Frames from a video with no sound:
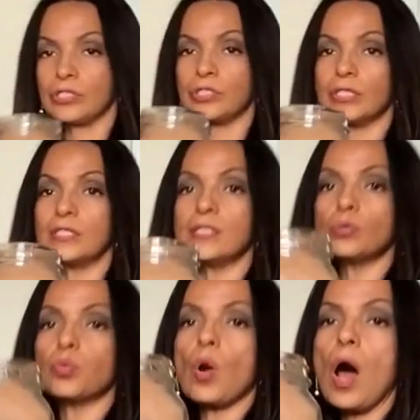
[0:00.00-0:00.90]
So this is
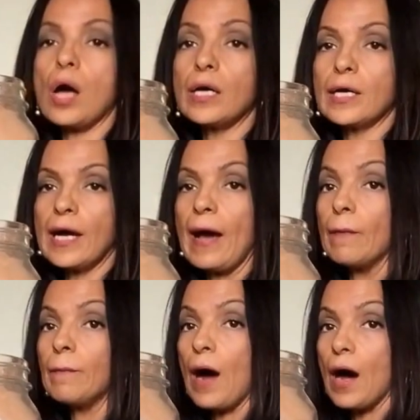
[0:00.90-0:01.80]
raw
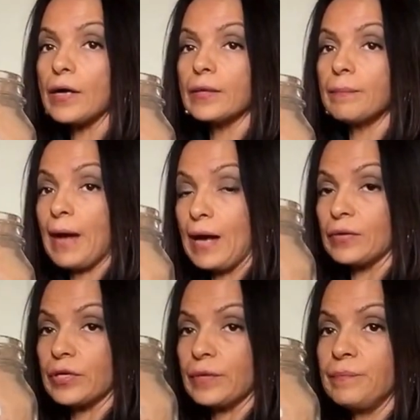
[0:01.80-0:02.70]
cacao
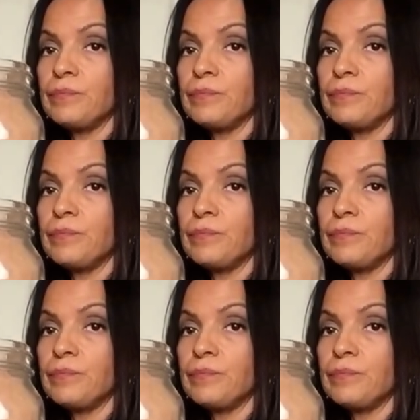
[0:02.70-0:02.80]
powder.